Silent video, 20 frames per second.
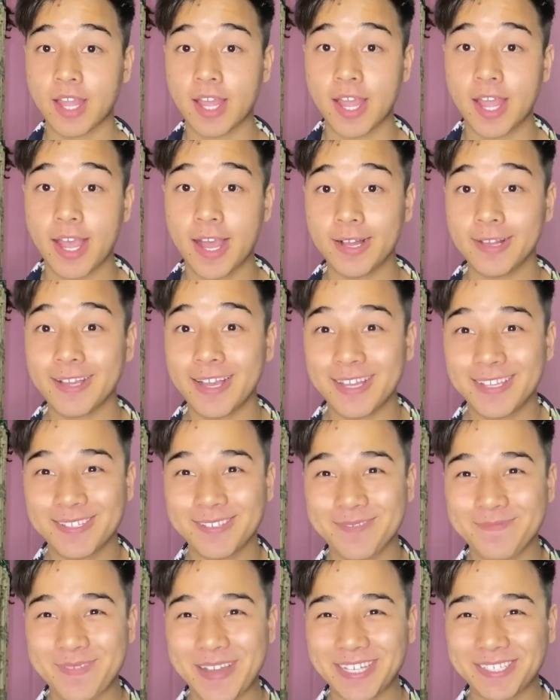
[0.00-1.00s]
Hello guys,
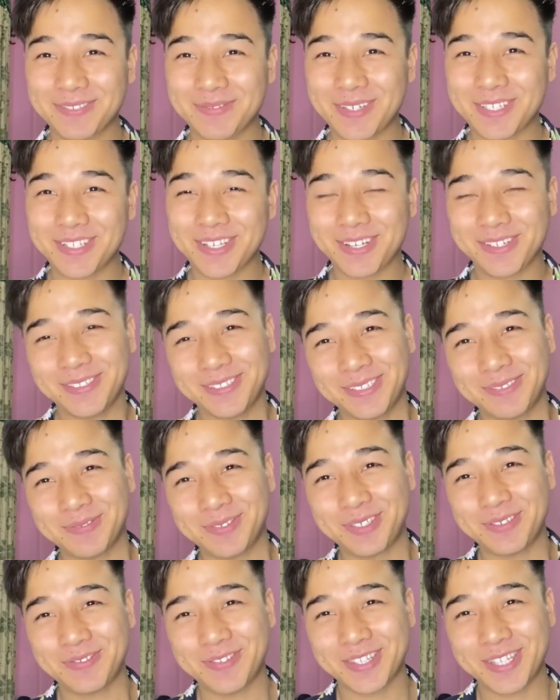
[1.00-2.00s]
welcome back to my channel. I'm
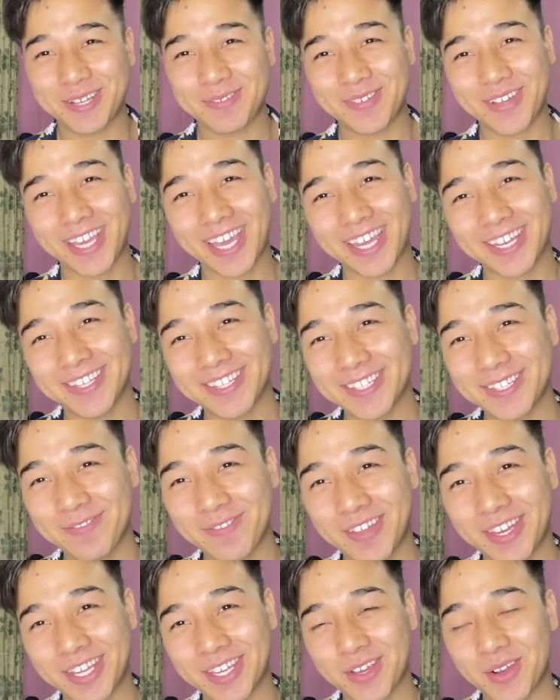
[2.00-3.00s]
Jeevan Damang, and in this
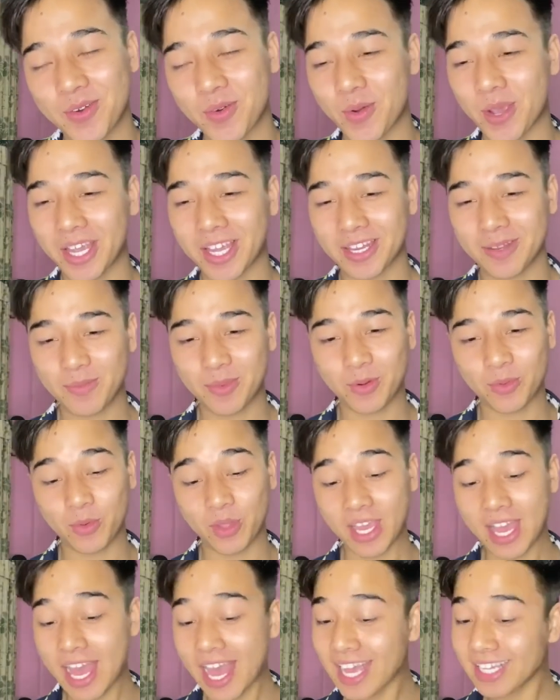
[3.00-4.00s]
video, we're gonna be
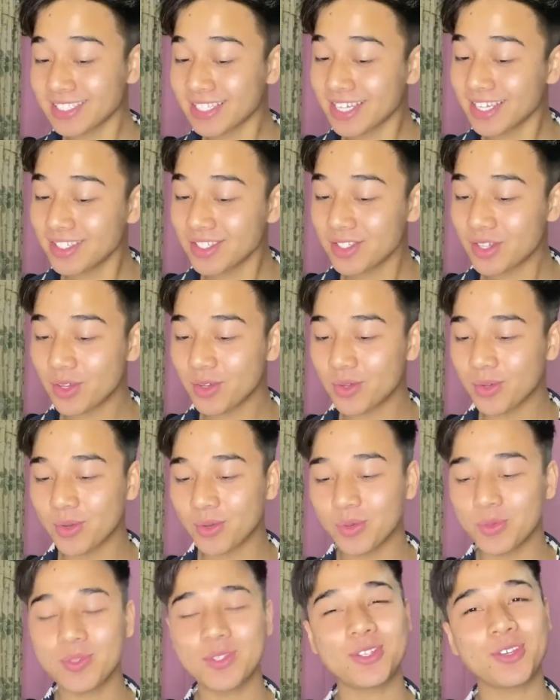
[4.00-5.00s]
reacting
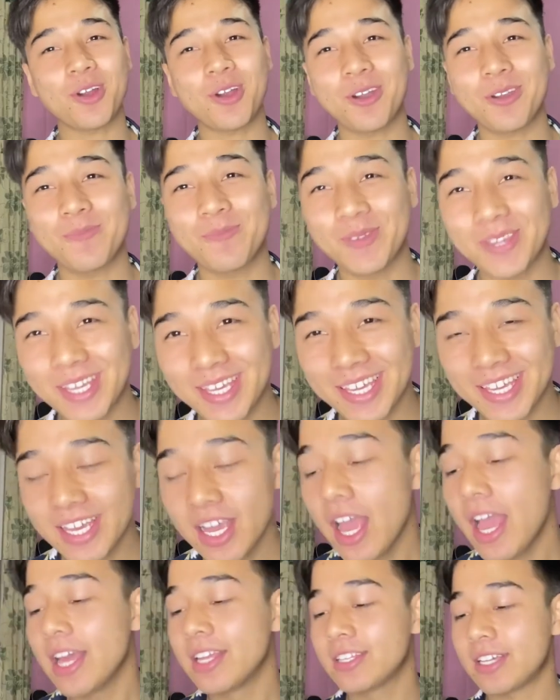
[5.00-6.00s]
to STARBE,
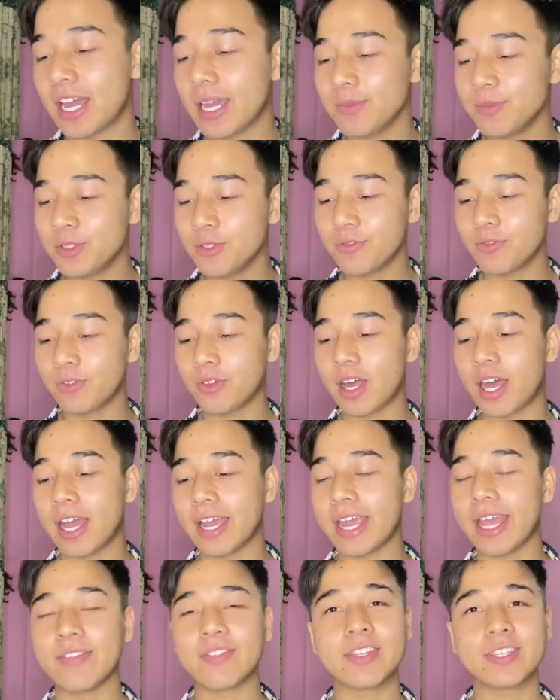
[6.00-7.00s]
Time to Fly,
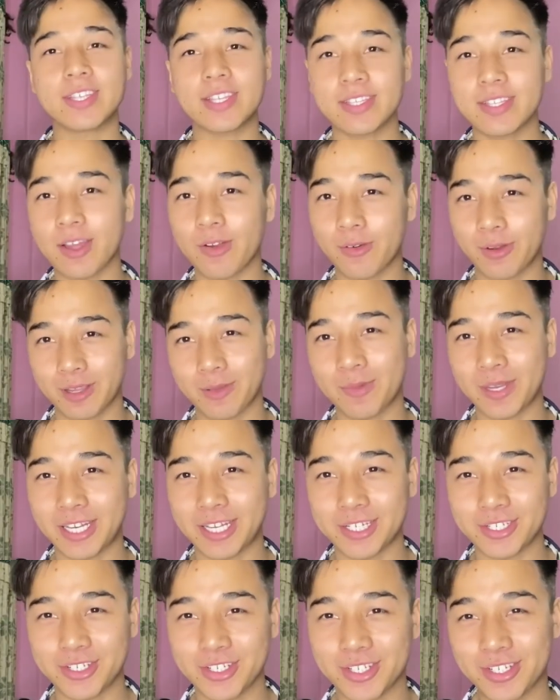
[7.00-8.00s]
and this is a
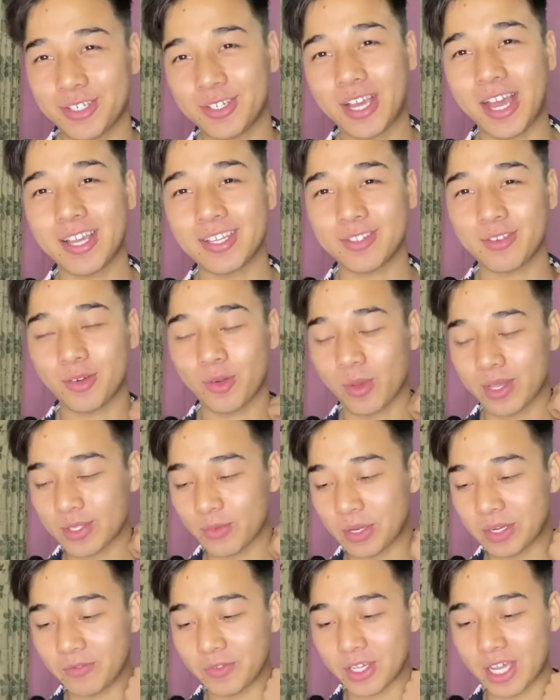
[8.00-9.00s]
recommendation that you guys request.
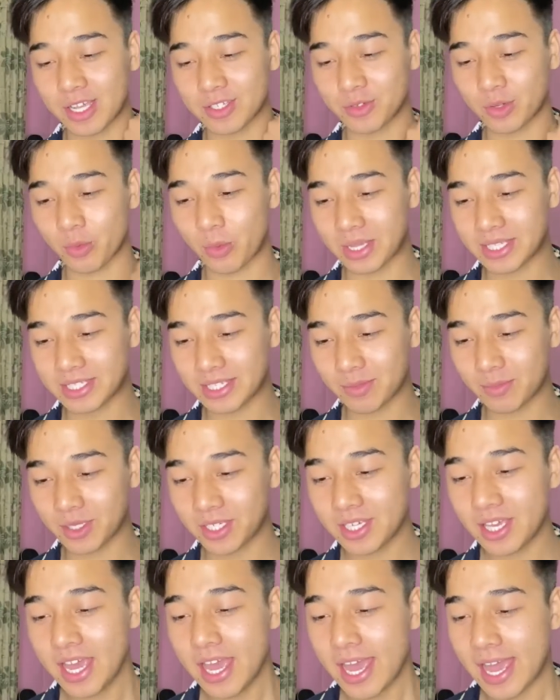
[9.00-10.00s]
One of you guys requested
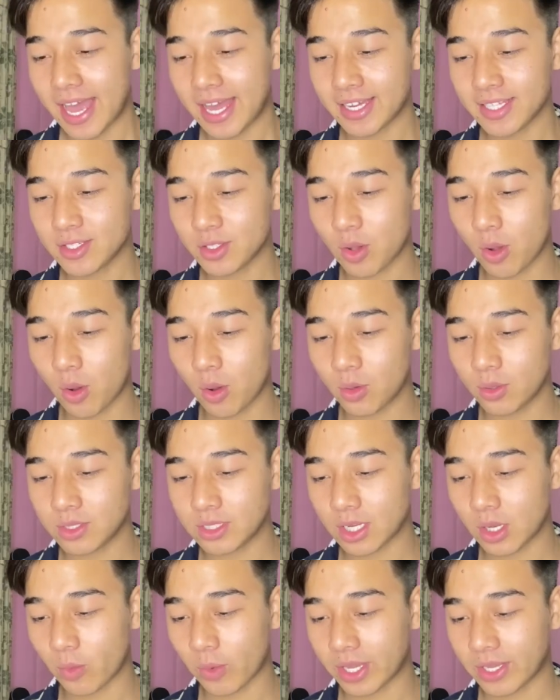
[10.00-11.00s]
me, and it's called
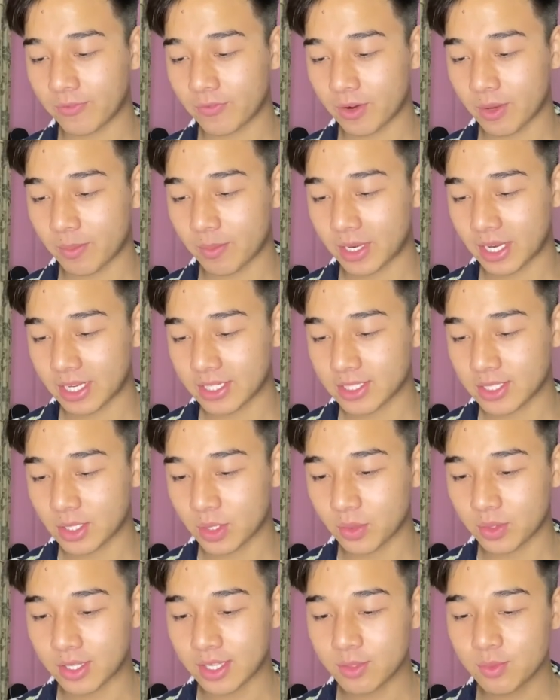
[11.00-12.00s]
Wait for a Minute.
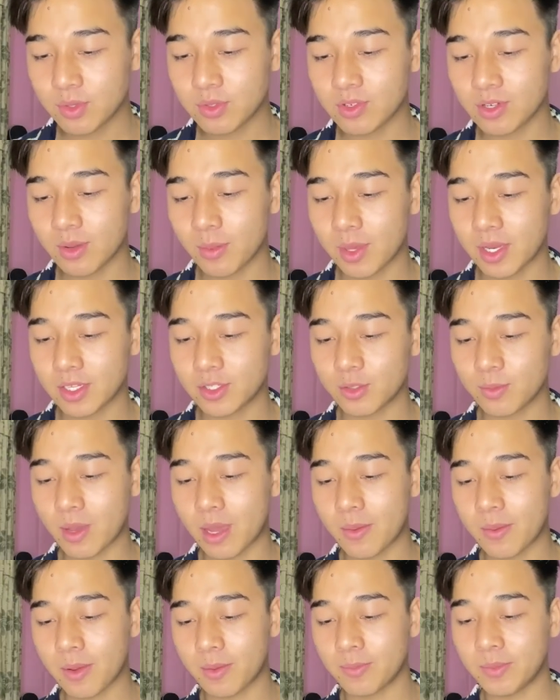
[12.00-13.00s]
So this was recommended to
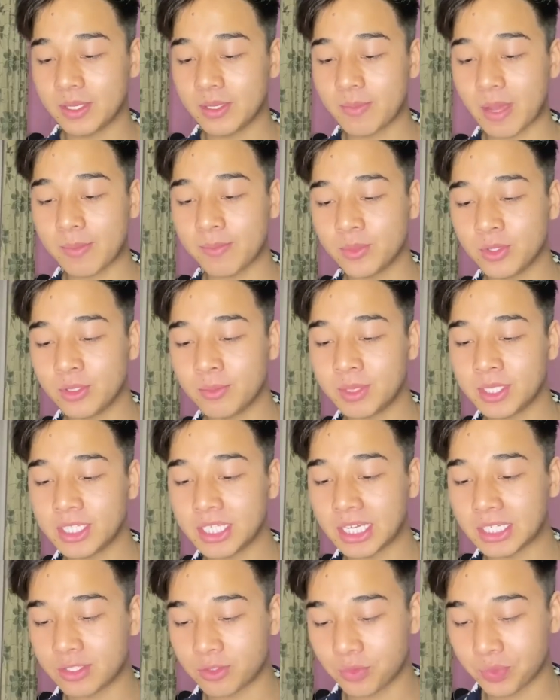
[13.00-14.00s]
me by
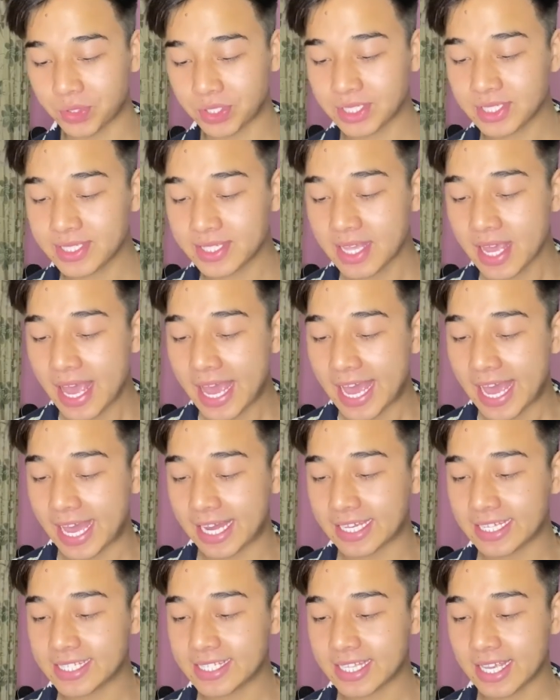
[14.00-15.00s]
Muhammad Idris,
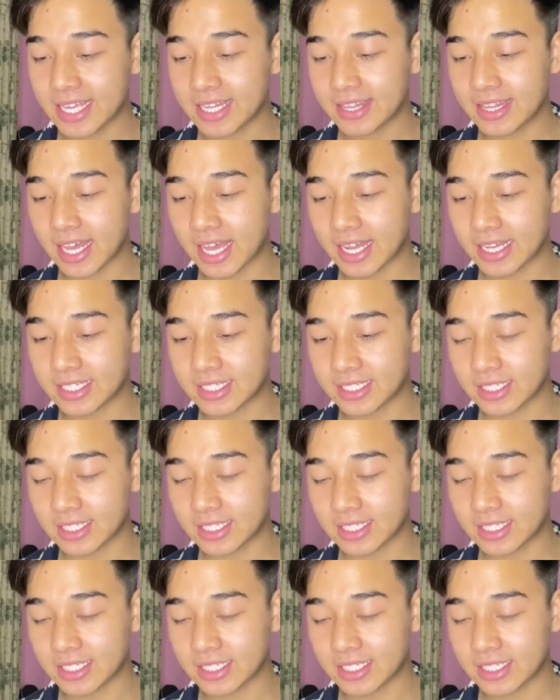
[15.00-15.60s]
and he said that